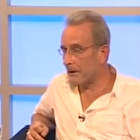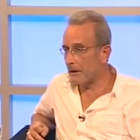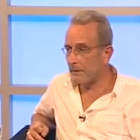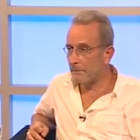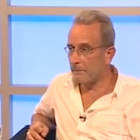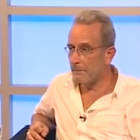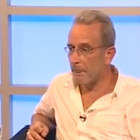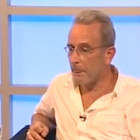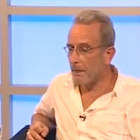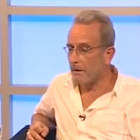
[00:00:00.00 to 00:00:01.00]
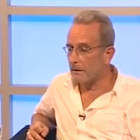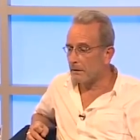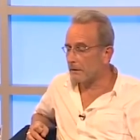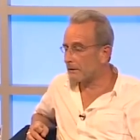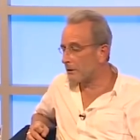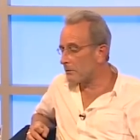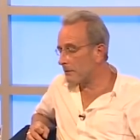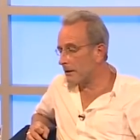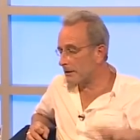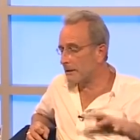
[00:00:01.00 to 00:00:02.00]
Um, there's no
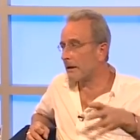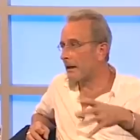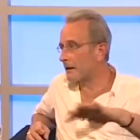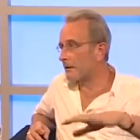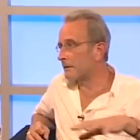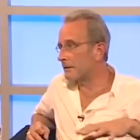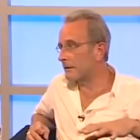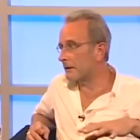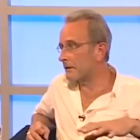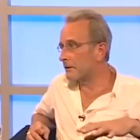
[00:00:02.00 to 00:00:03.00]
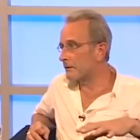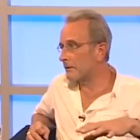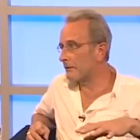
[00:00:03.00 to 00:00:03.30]
political angle to this.